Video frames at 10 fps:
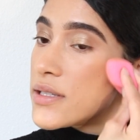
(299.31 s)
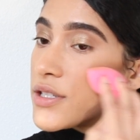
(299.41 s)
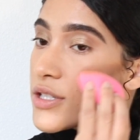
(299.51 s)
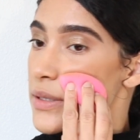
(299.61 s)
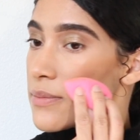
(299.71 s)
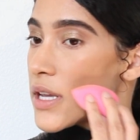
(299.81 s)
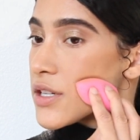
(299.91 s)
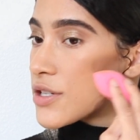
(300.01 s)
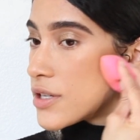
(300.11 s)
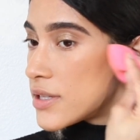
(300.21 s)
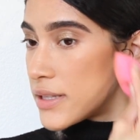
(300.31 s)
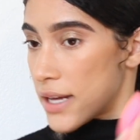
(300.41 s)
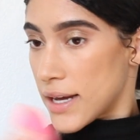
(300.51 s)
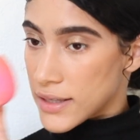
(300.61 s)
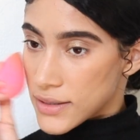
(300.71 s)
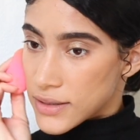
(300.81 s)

just make sure that that